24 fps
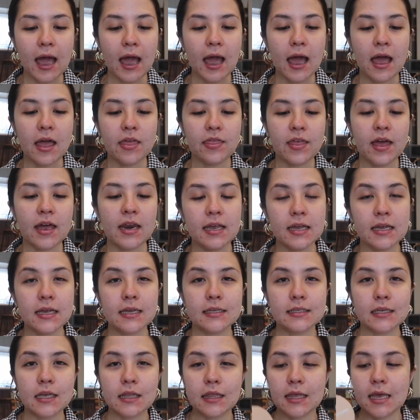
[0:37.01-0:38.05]
and that
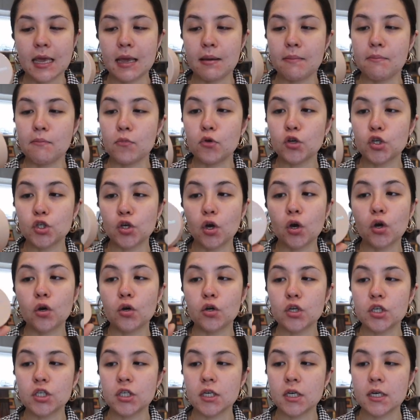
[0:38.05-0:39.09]
is the Moonshot
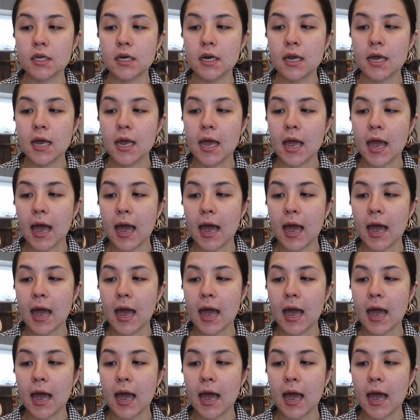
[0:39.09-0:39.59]
Cushion.